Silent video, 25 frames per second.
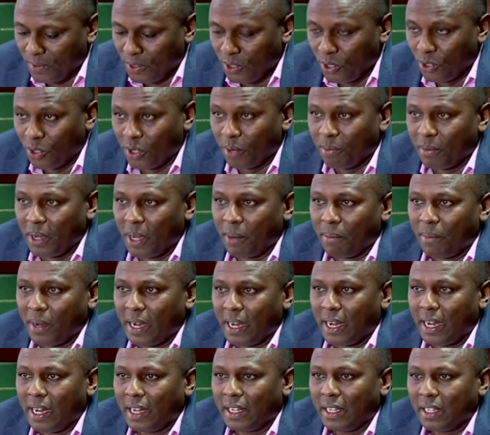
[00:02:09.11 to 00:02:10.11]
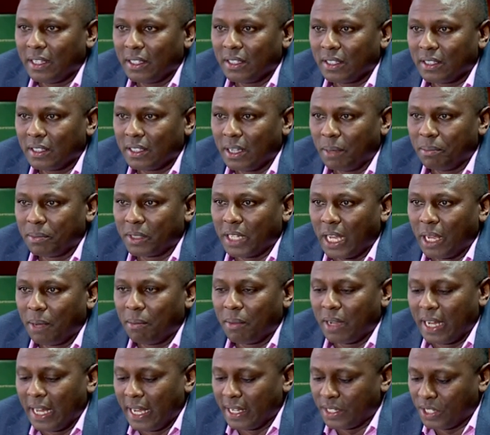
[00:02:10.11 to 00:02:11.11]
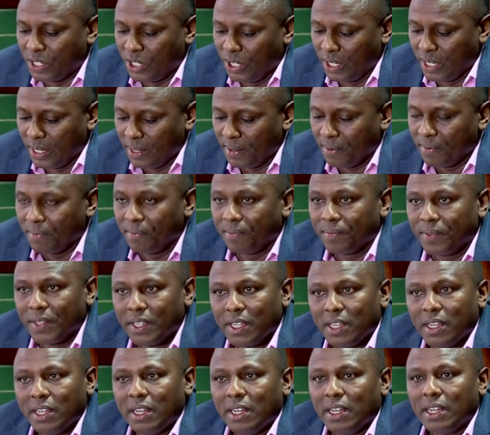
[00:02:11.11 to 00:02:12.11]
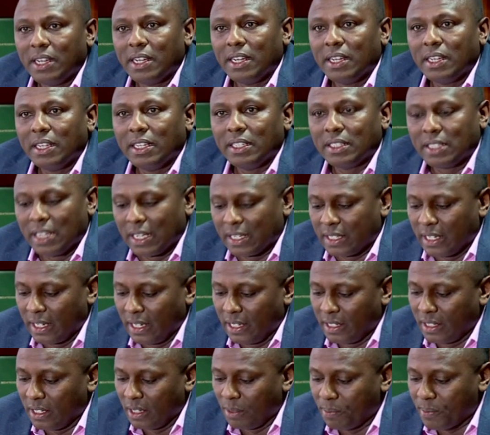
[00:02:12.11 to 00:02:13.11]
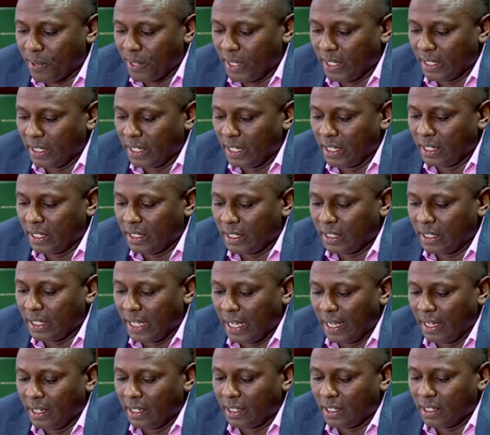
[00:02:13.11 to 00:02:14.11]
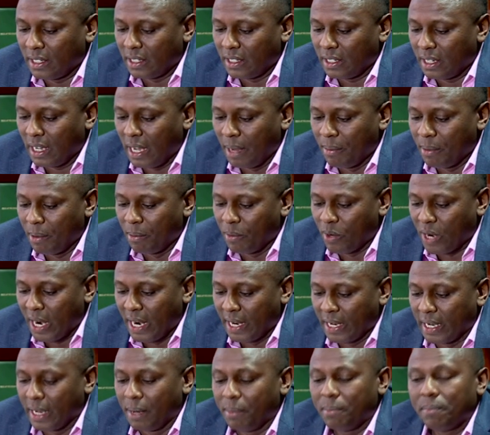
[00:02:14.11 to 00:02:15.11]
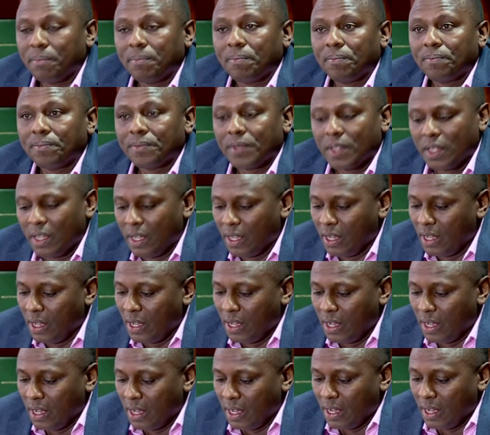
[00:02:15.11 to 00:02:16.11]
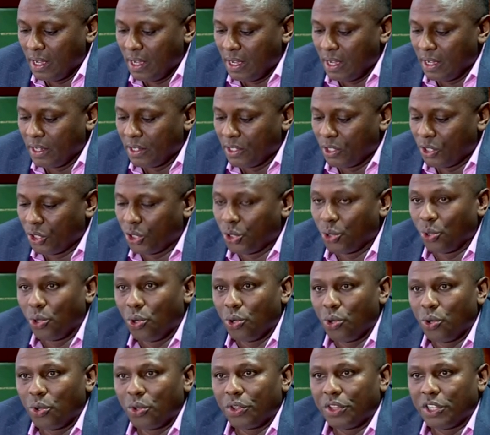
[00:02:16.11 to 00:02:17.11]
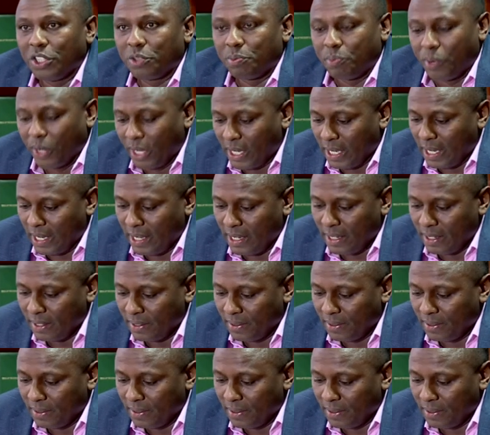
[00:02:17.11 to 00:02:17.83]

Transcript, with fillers: You remember sometime last year, His Excellency the President sent a memorandum to the Speaker